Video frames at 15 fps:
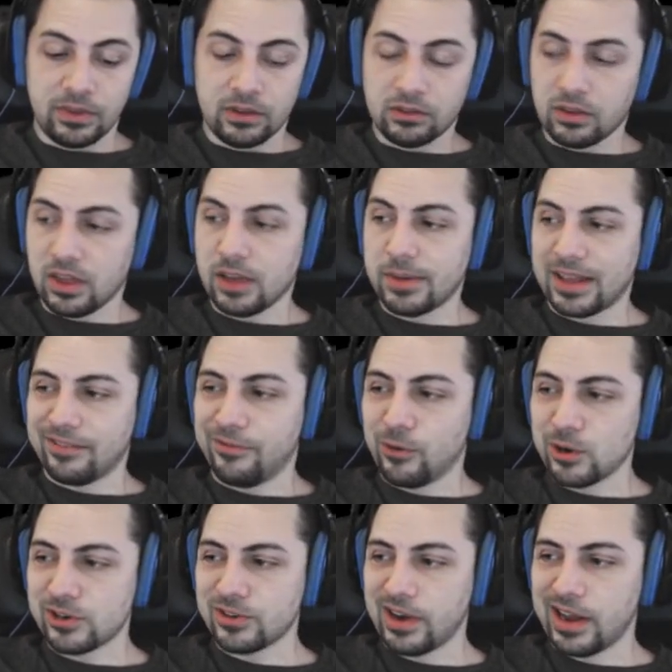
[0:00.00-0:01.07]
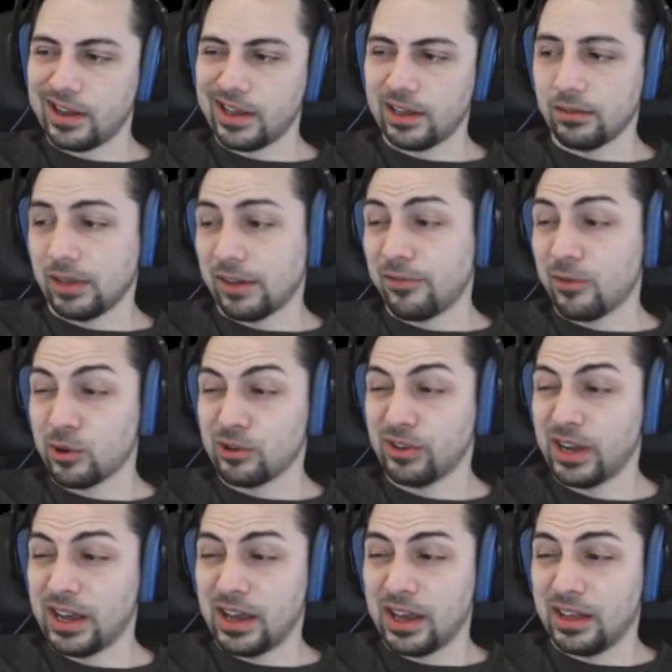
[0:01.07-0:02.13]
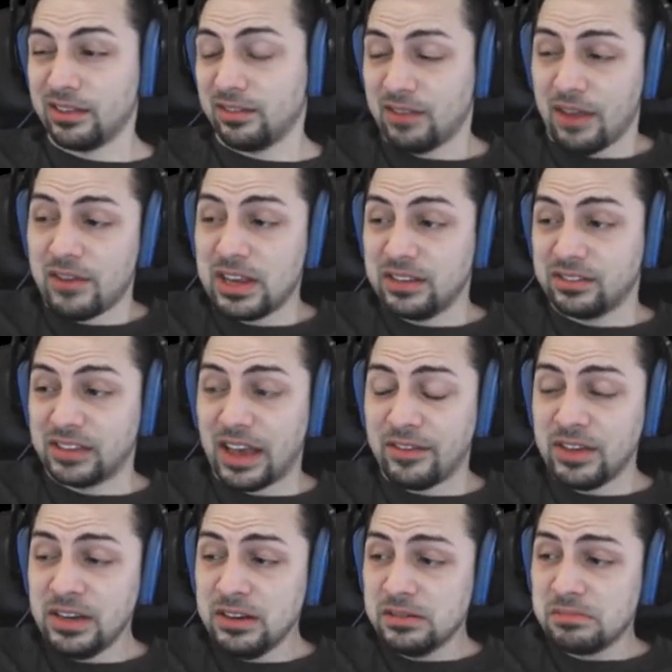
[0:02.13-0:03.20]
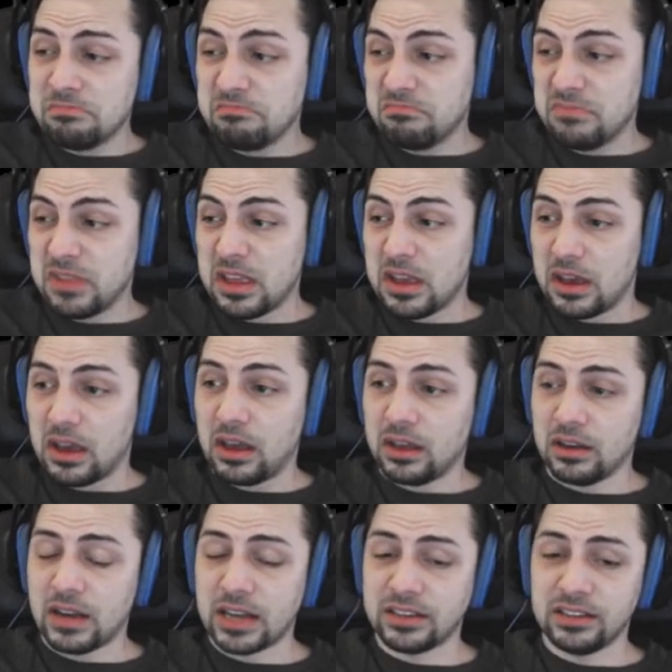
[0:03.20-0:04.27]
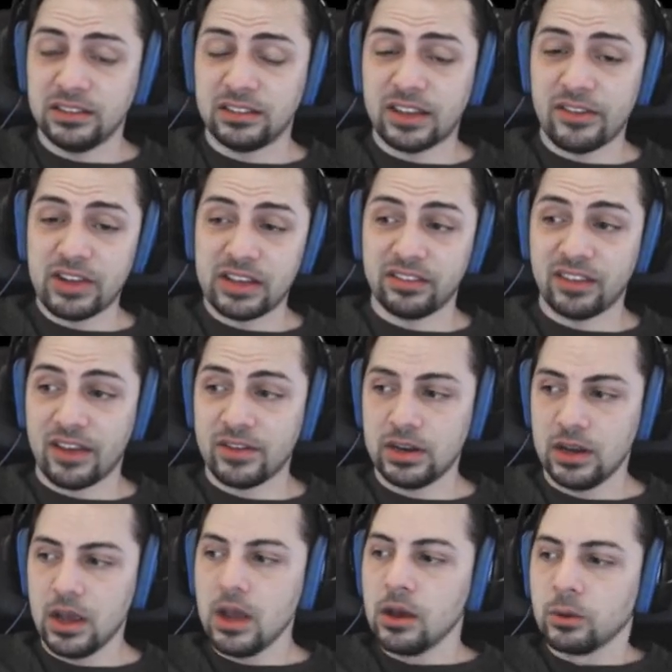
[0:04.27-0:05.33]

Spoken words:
So think about it. Fortran, like Fortran 77, yeah, 1977.